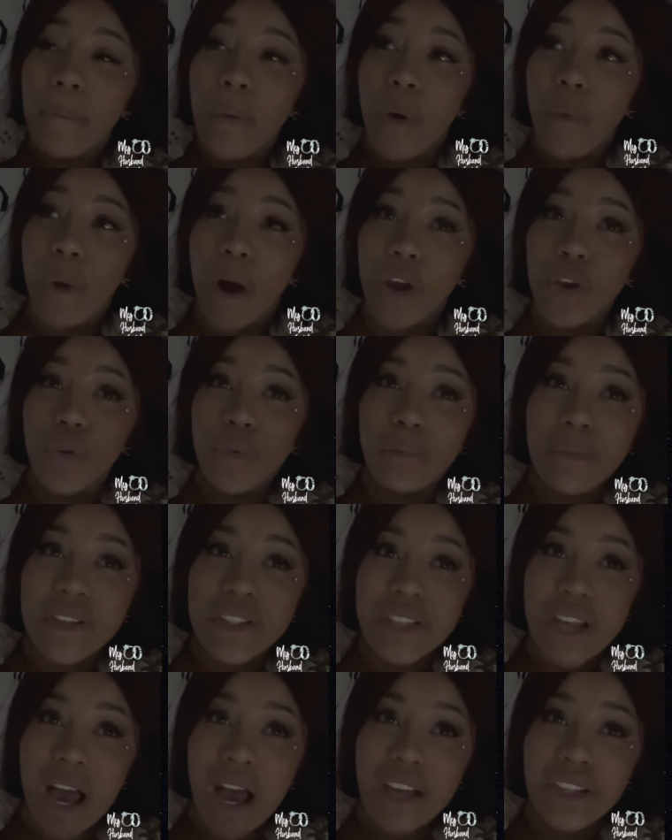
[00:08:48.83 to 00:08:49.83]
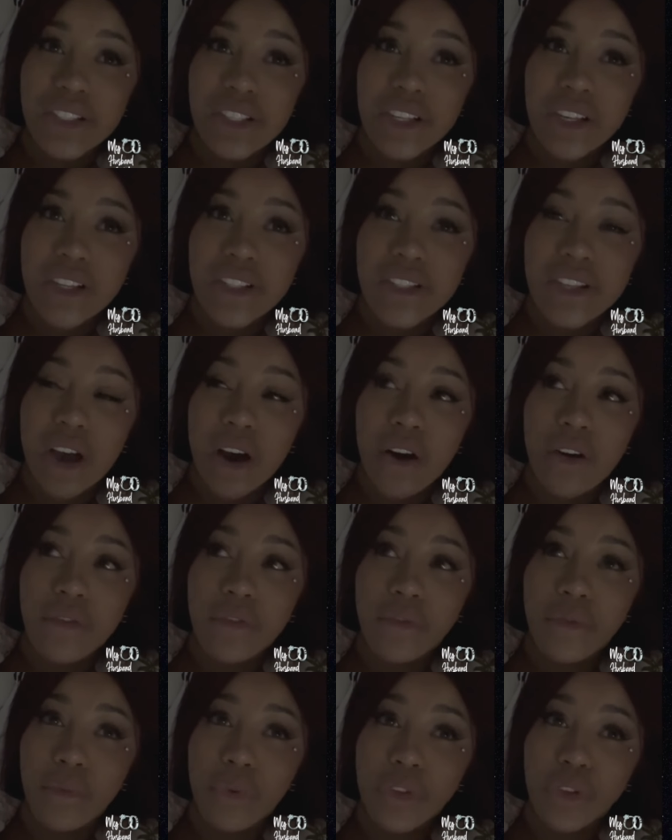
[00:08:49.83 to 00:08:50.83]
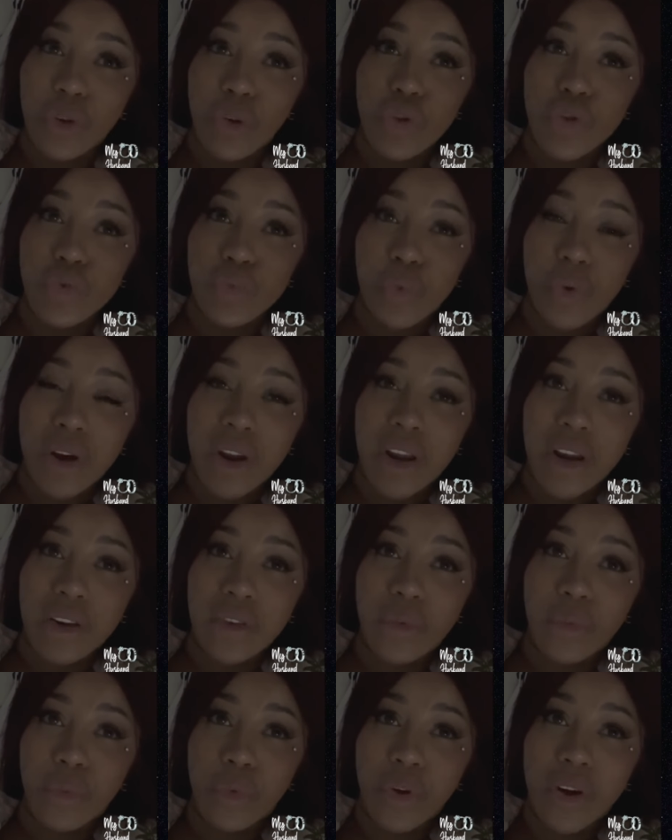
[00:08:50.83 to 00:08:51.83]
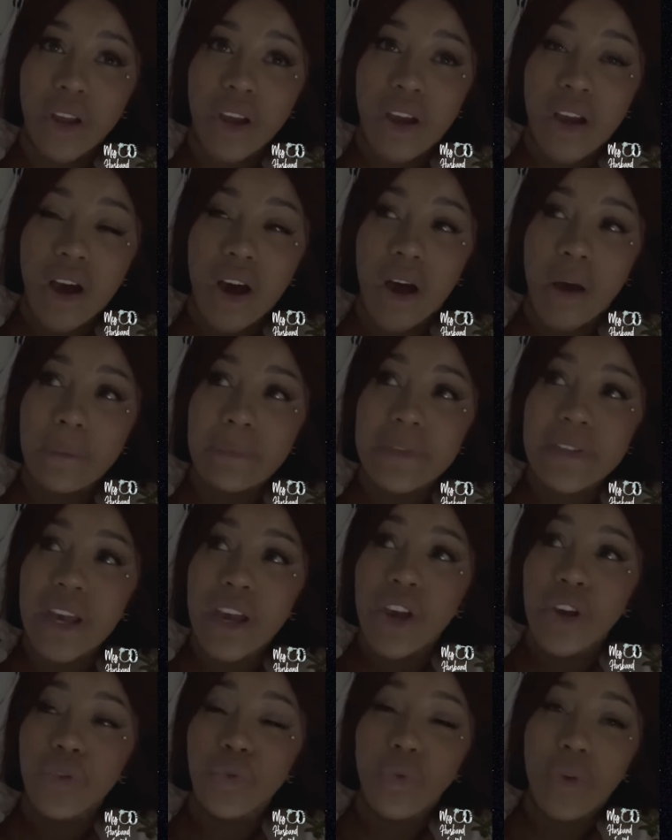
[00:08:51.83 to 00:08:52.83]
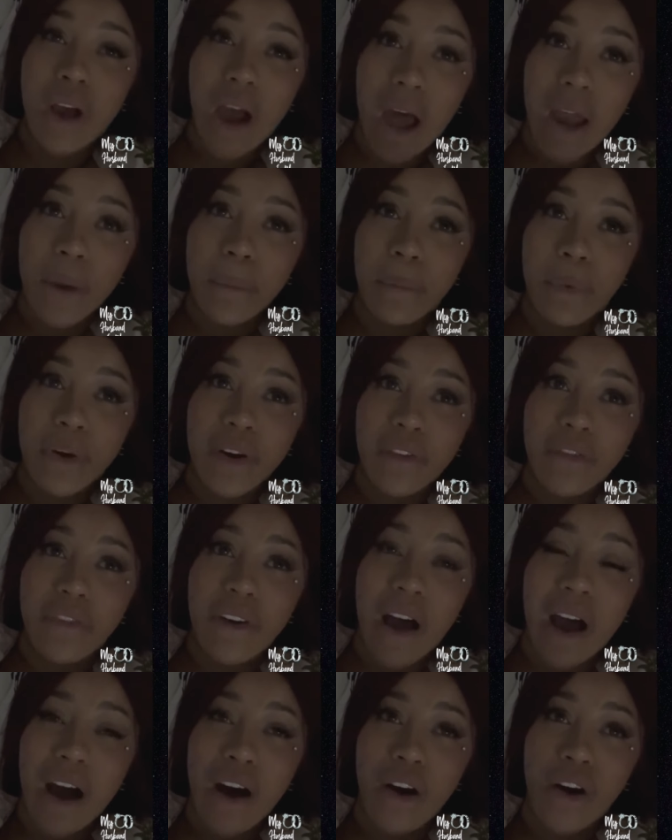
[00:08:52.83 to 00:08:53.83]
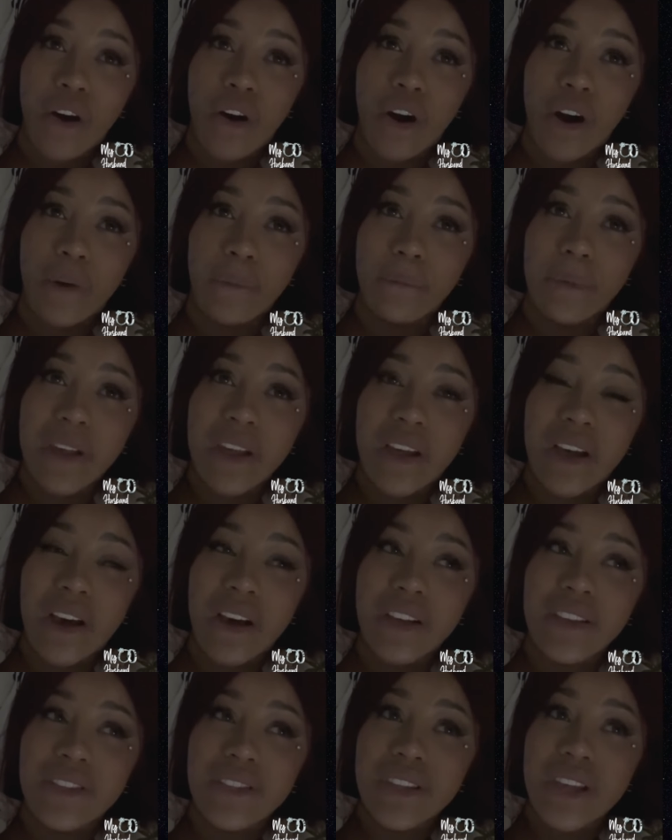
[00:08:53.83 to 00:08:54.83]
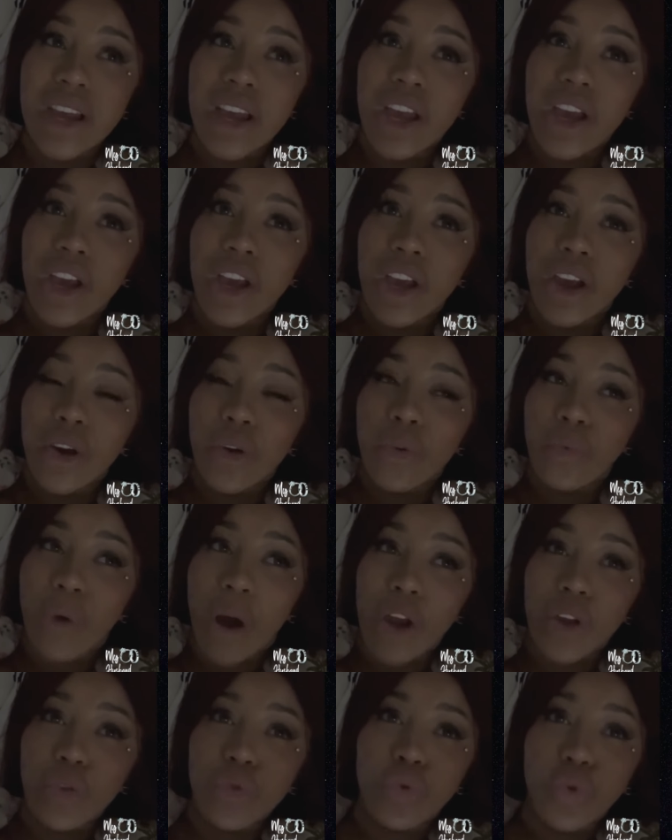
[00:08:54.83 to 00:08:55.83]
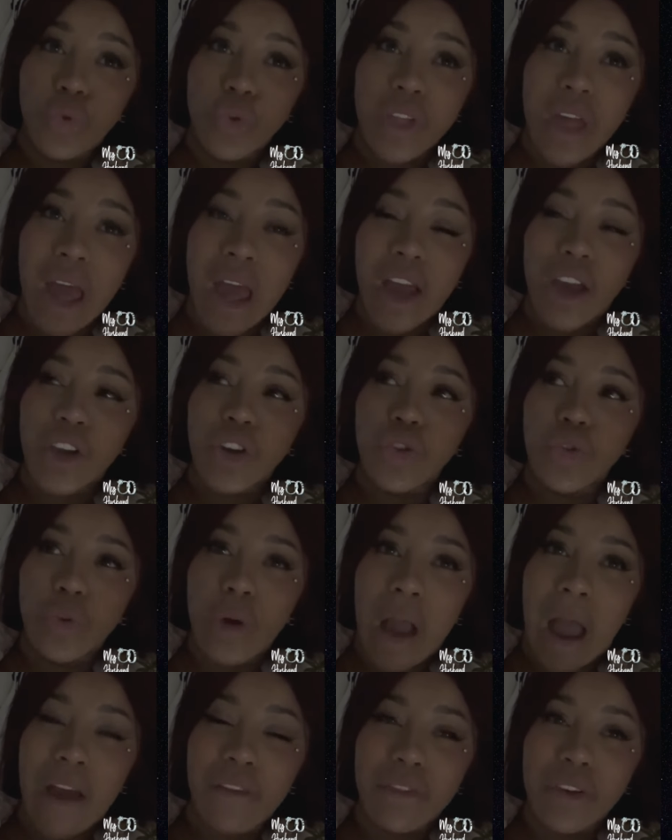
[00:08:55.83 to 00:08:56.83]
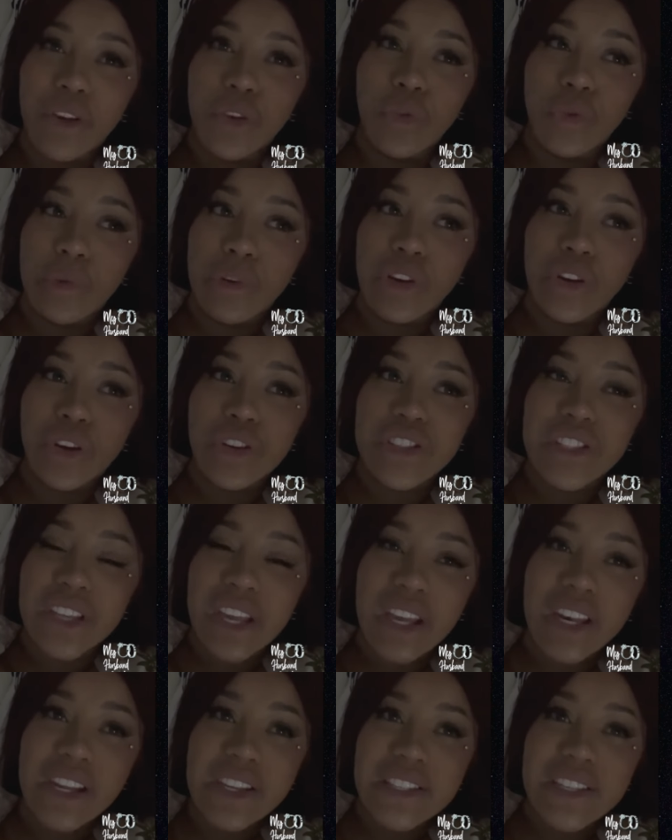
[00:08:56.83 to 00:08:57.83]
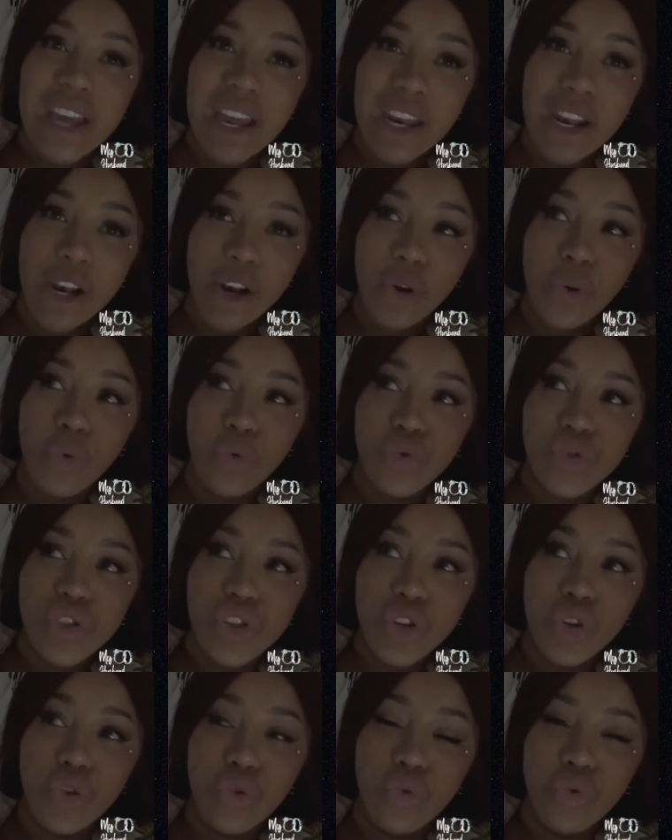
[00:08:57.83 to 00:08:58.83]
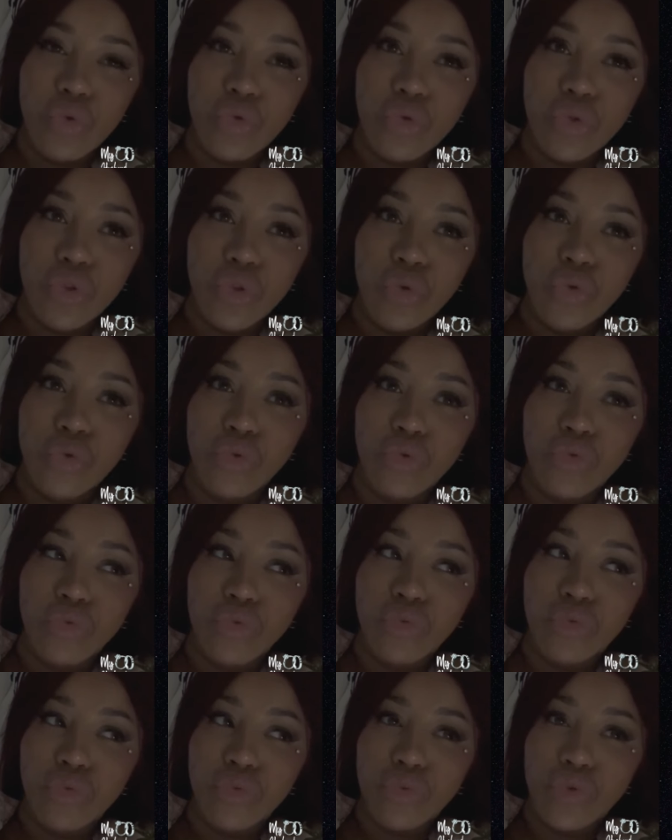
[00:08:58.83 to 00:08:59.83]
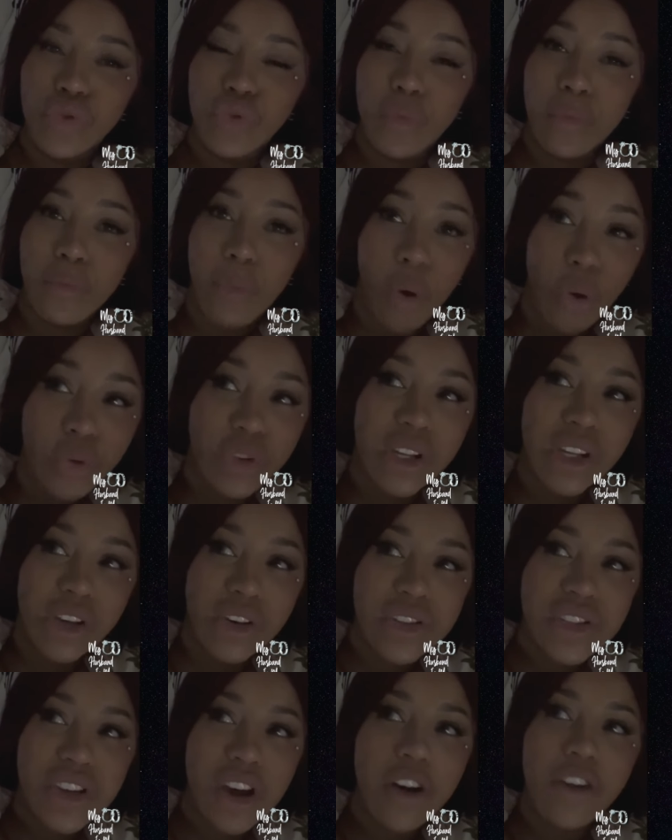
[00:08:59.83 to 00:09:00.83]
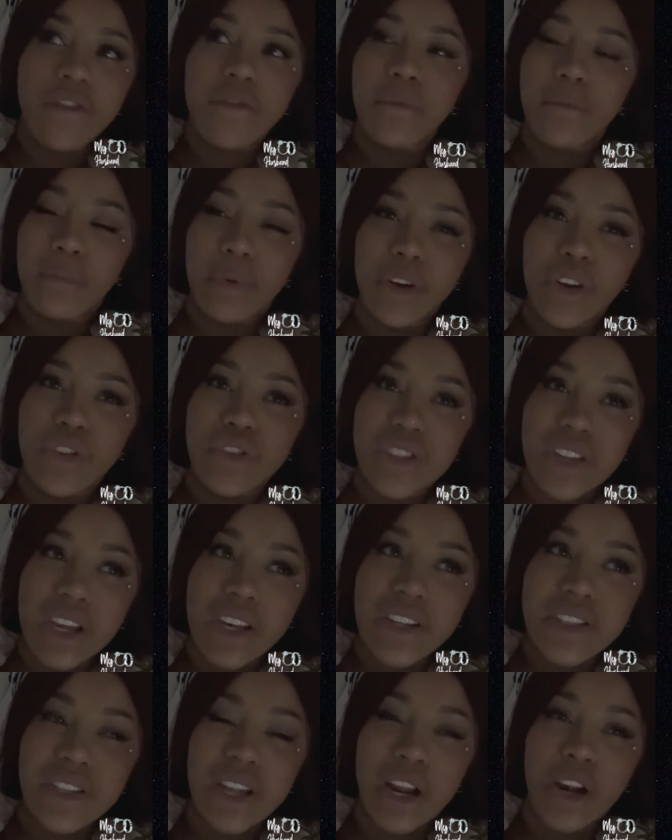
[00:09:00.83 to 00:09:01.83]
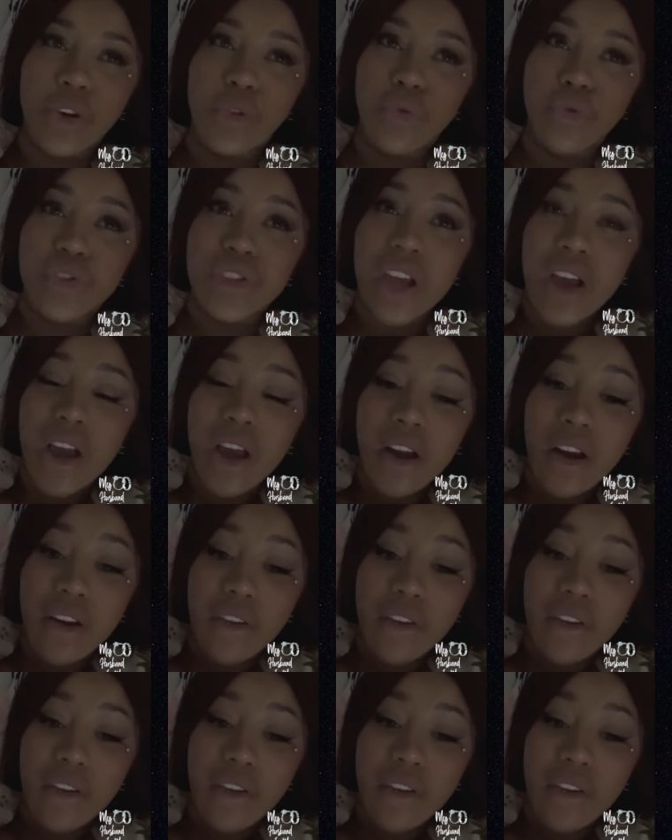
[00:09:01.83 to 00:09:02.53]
But while you massaging yourself with those wooden cups, you gotta put a file on, because while you do that, your skin is getting loose. You molding yourself, but your skin is getting loose.